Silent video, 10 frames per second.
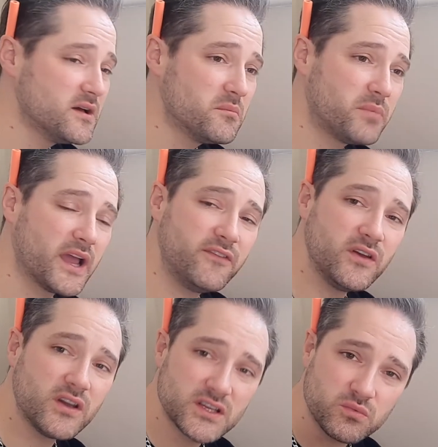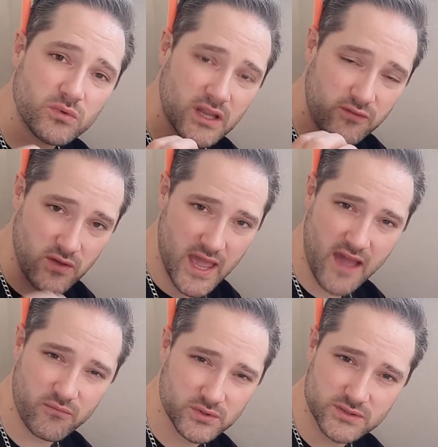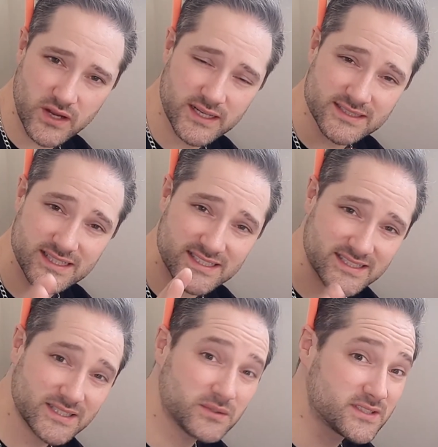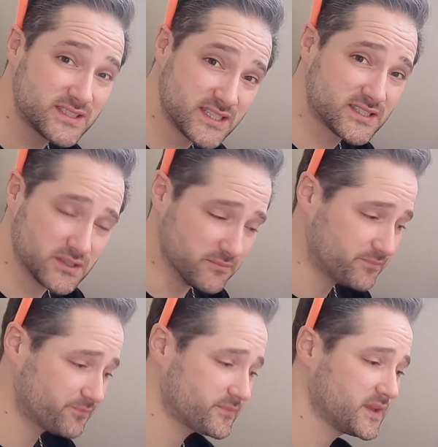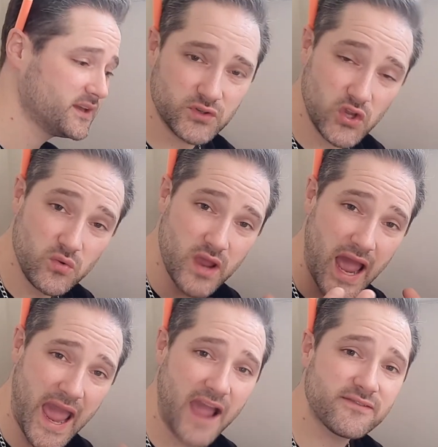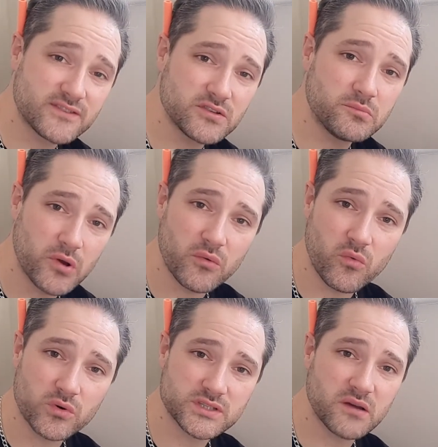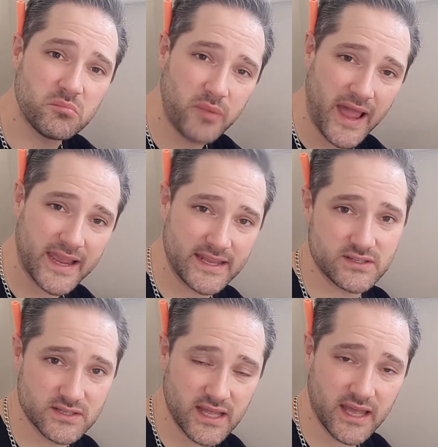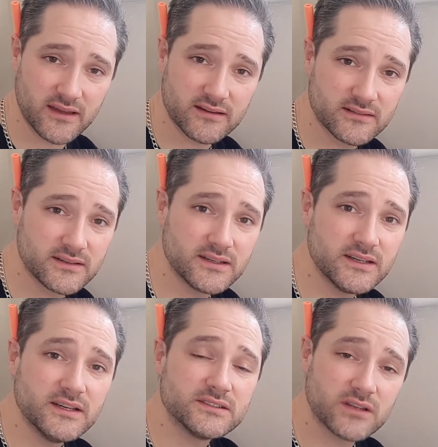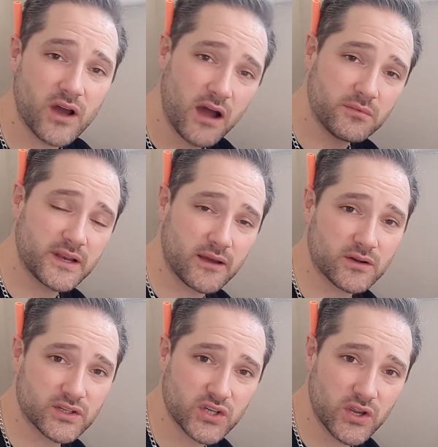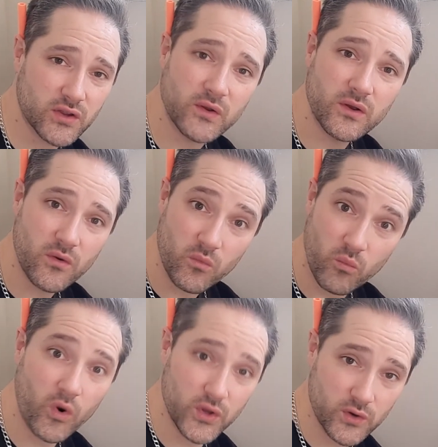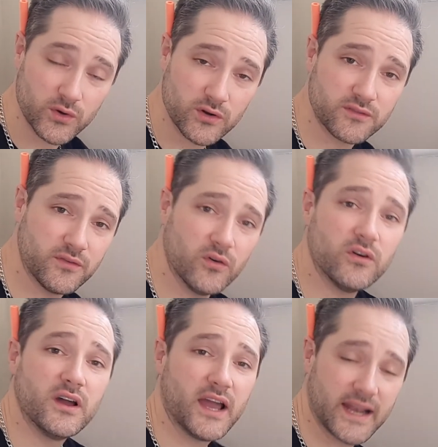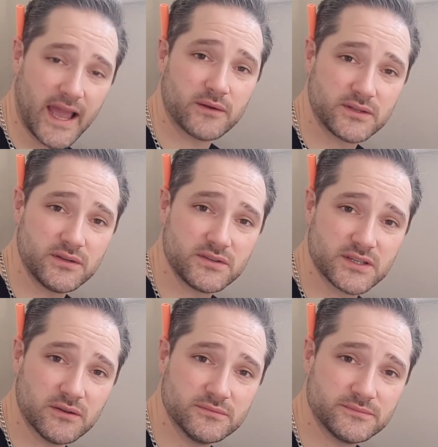But if you have what's known as a sealed system, you have to put water back into that. So I'm now going to show you what you've got to look for and how to do so.